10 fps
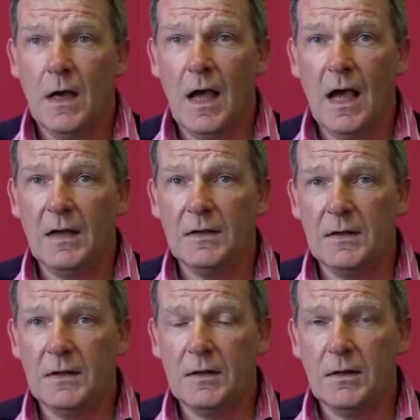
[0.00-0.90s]

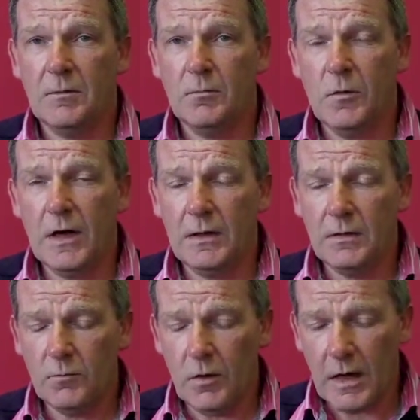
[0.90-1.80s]
And
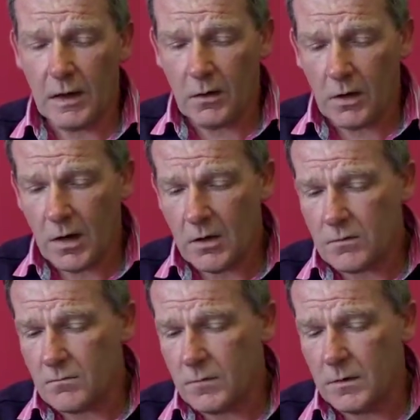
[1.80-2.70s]
when I got
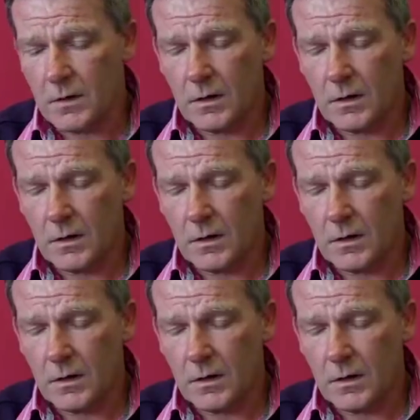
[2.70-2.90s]
home,